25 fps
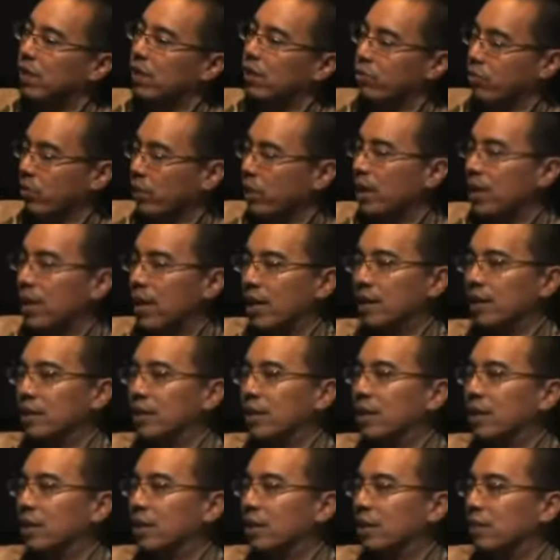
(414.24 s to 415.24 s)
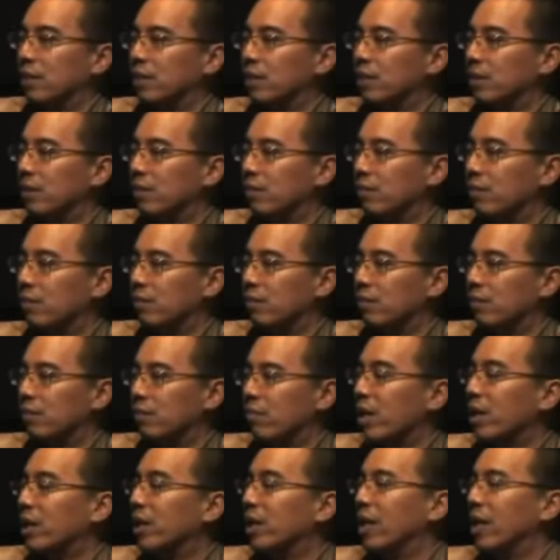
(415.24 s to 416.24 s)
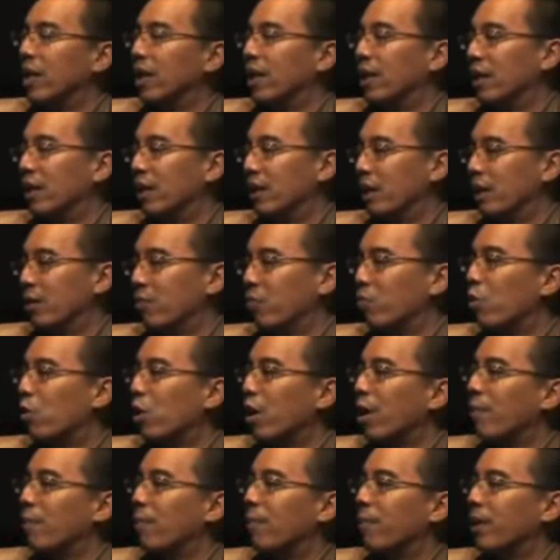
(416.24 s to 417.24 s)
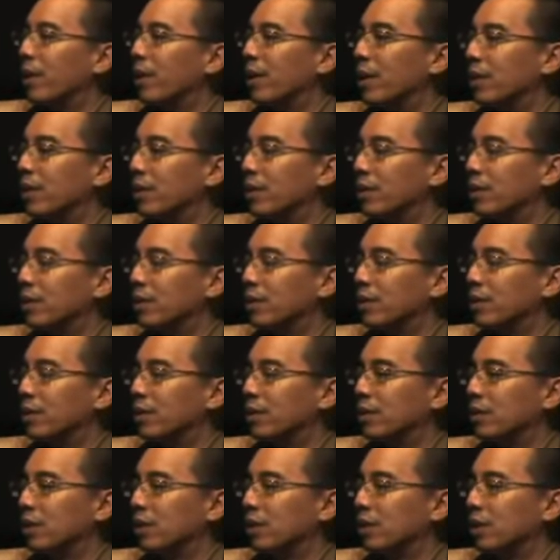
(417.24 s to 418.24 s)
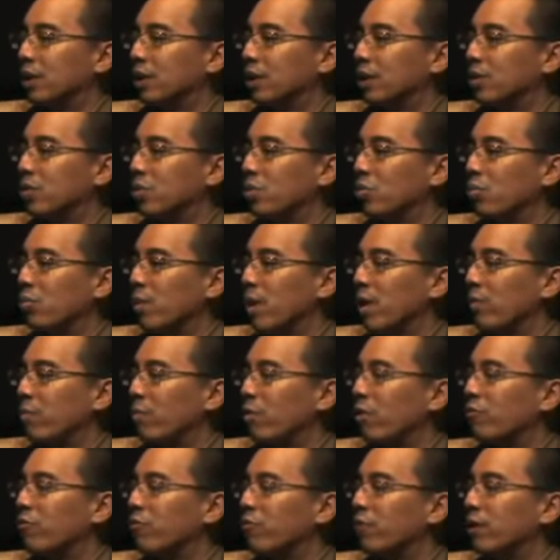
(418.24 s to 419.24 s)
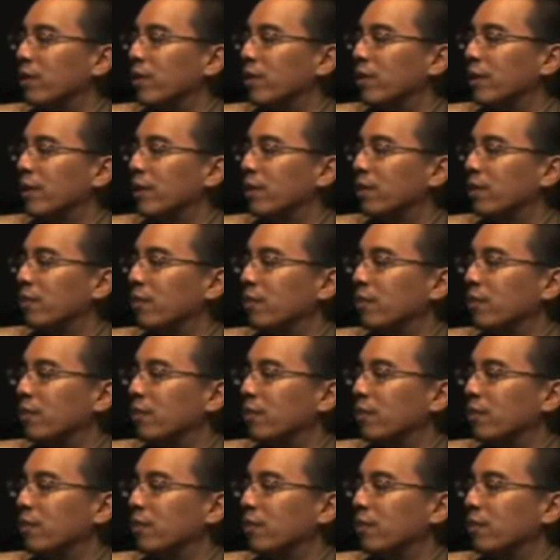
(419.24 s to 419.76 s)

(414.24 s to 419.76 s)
realized that one day I woke up and I said to my boyfriend that,